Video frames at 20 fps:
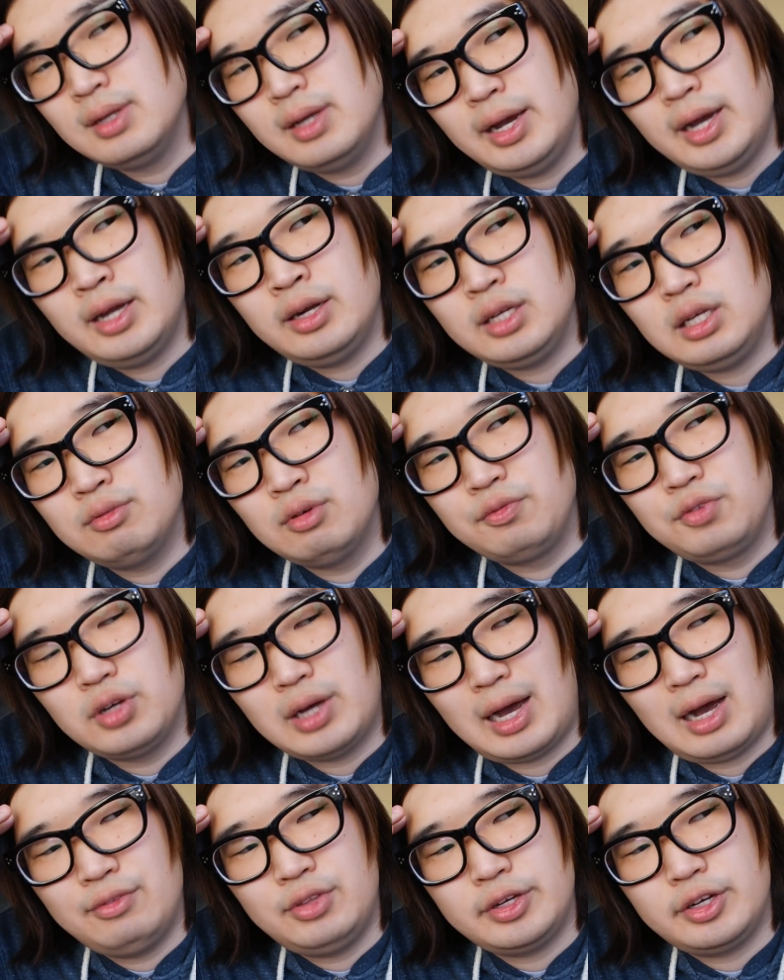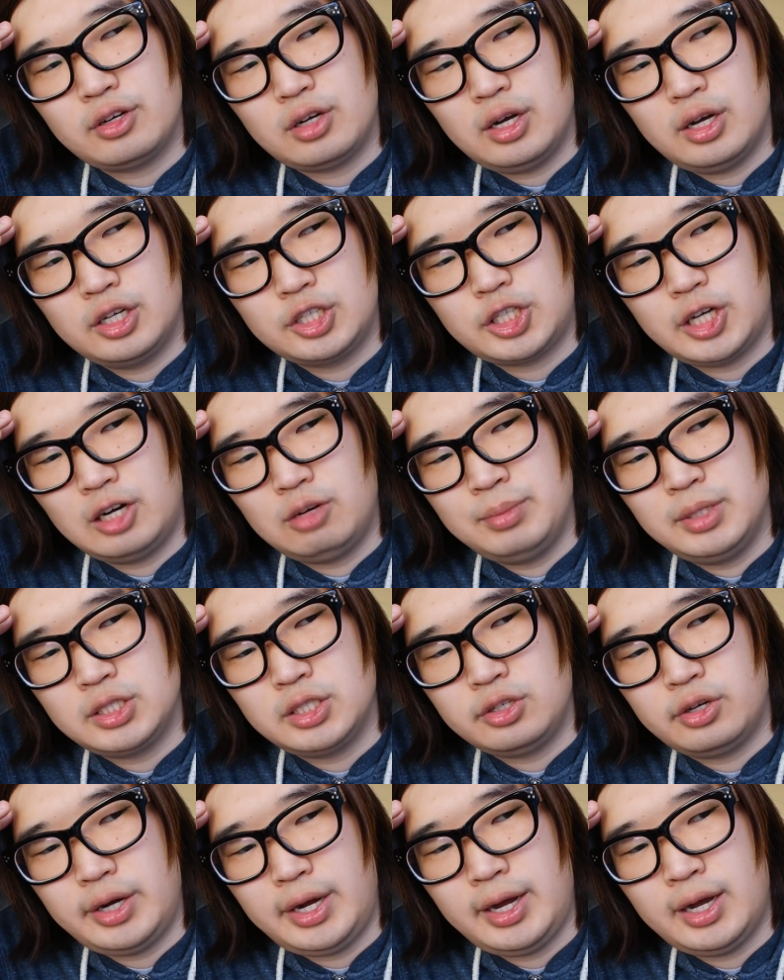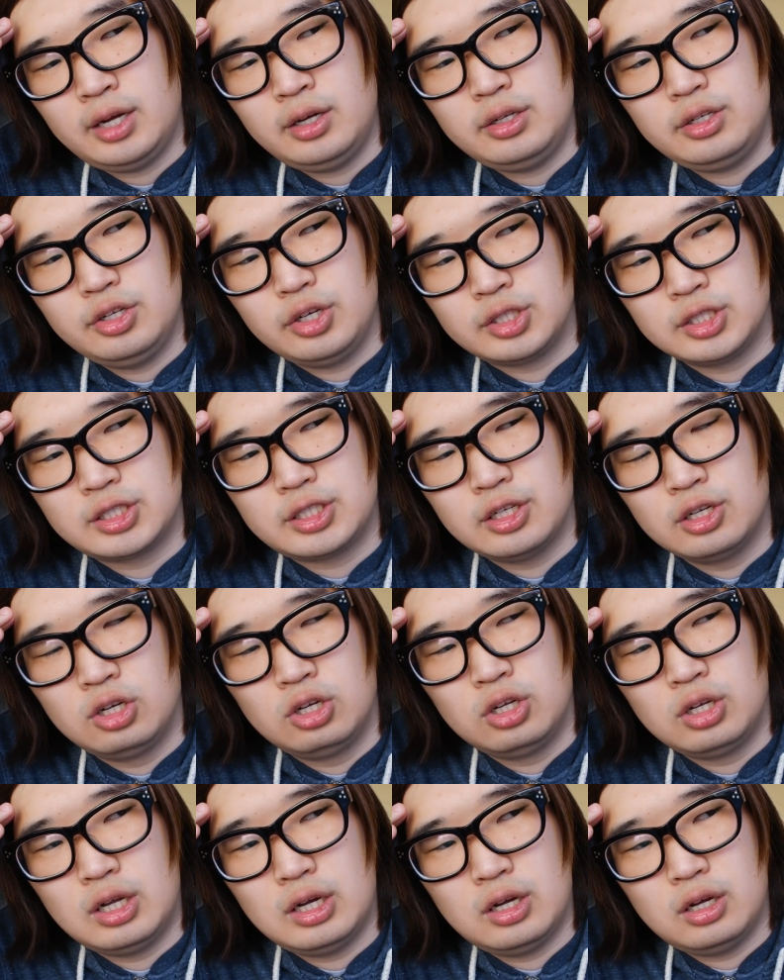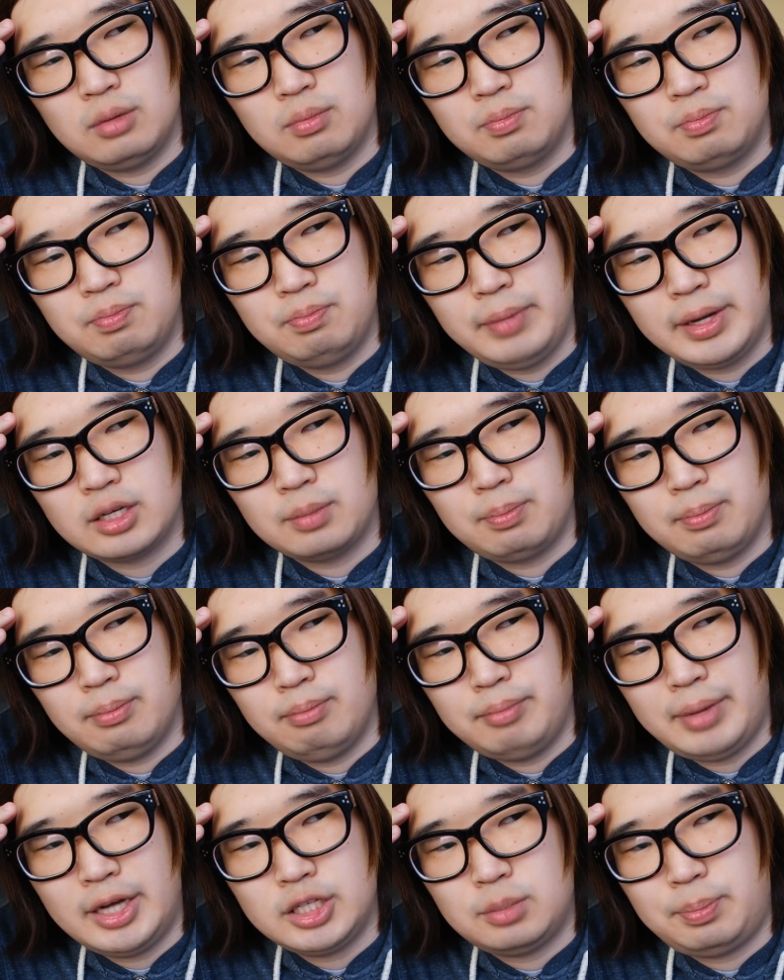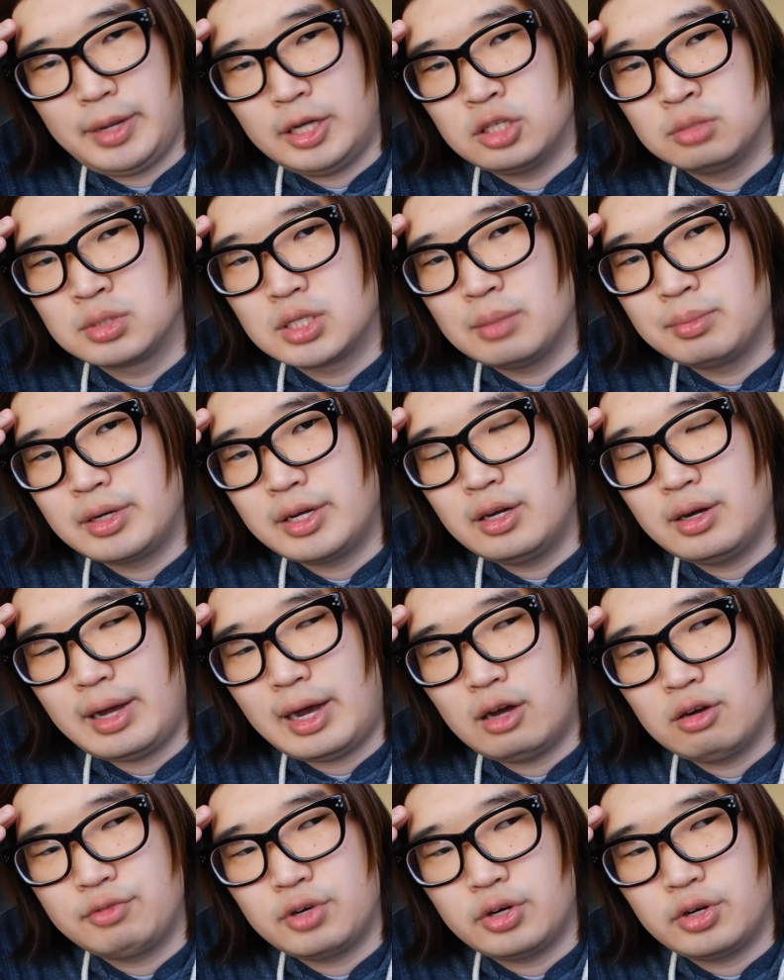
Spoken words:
And even if you have a Shadow Mist in your hand, you can still manage to Pendulum Summon it out of